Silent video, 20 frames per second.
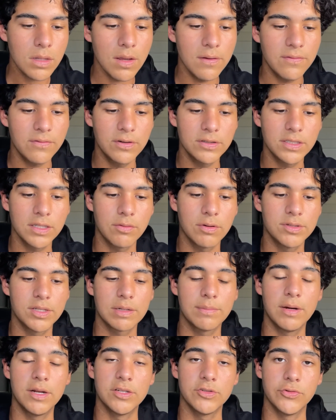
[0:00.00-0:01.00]
First thing I want to talk
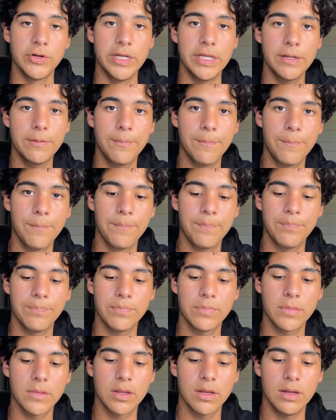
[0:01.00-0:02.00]
about is reading.
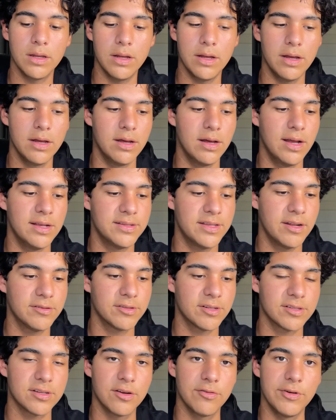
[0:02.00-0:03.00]
I said I was
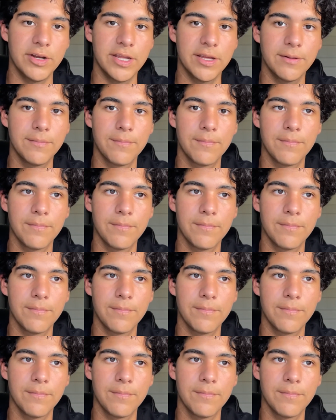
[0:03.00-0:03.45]
going to start reading